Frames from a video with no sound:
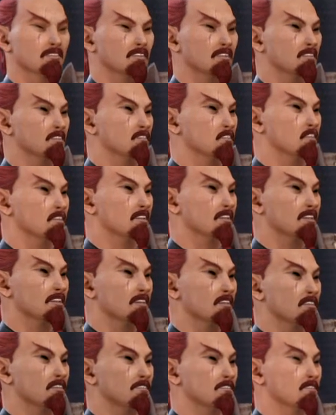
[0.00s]
The crew did
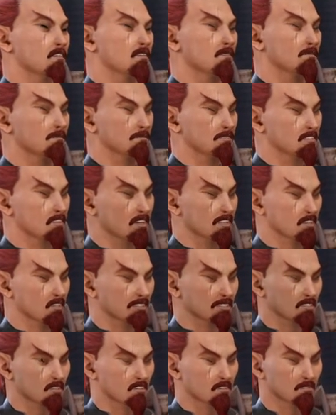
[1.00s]
not form so that
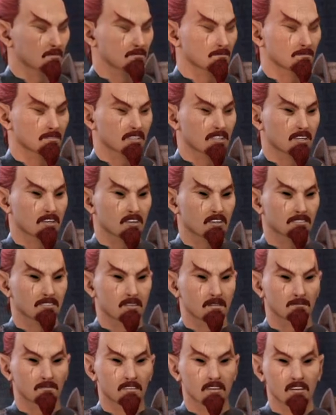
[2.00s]
we could own manors
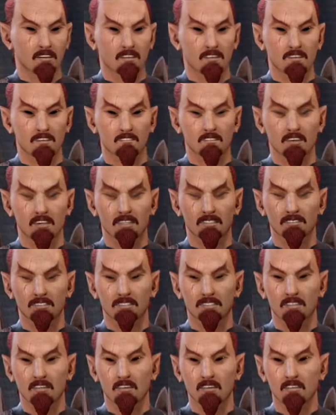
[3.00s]
or barter for a
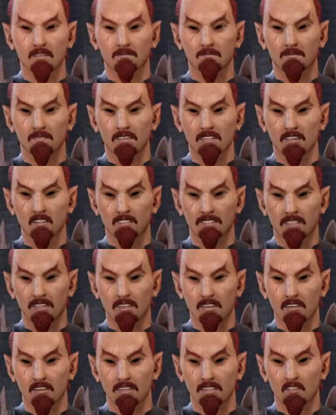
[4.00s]
seat on the Imperial
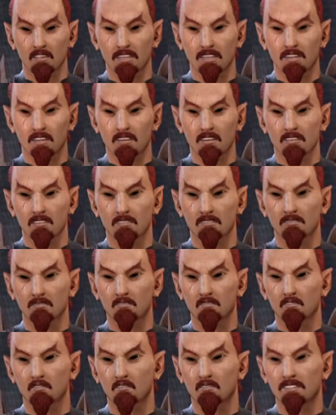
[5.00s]
Council.
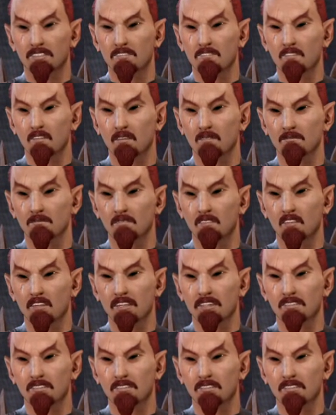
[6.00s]
We formed to